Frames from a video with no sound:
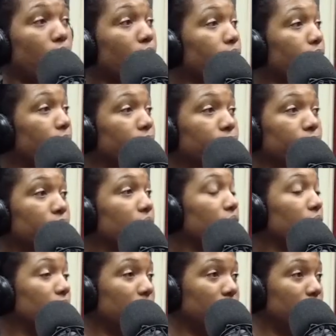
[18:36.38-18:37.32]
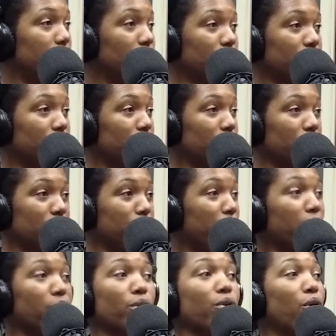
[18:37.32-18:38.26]
Heart Fit for Duty, which is a
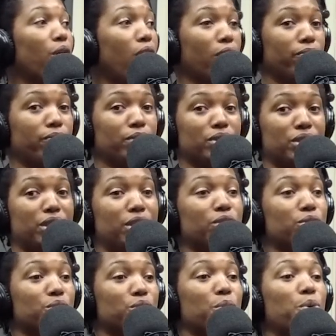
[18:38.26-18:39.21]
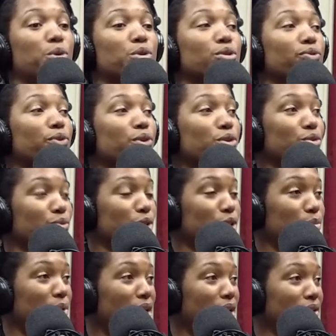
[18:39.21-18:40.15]
medical office geared towards first
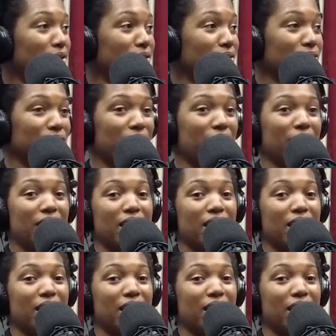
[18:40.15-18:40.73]
responders.